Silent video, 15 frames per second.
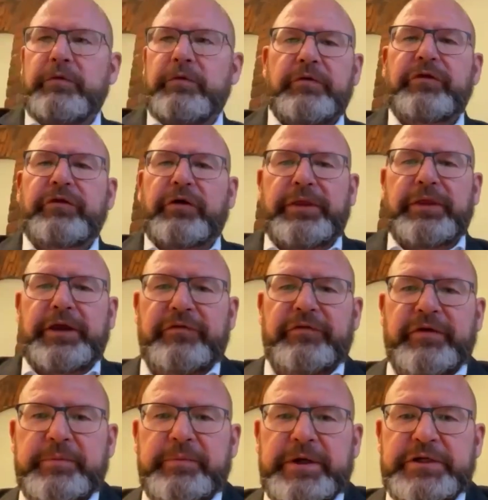So thank you
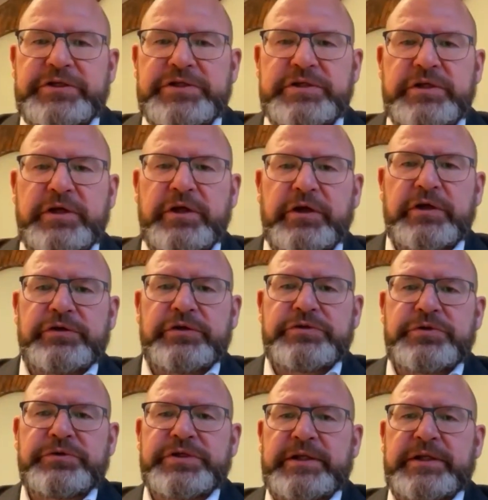very much. Zhu
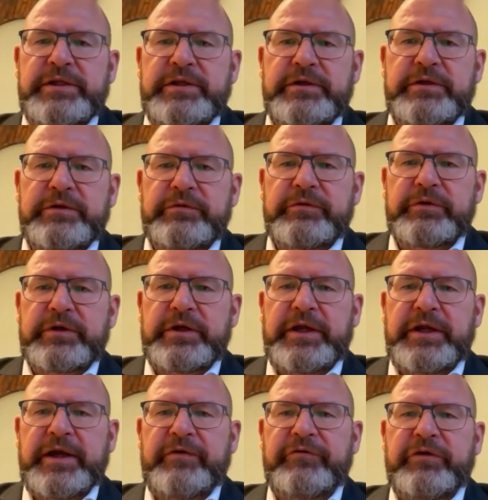Jian, can
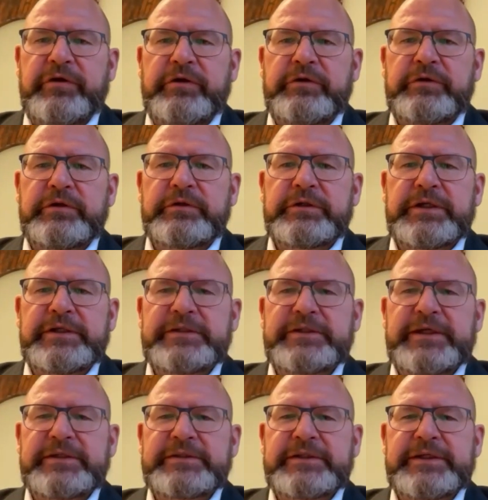I have your
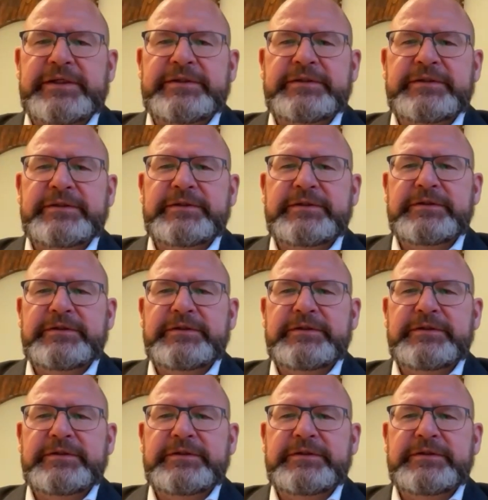insights on this?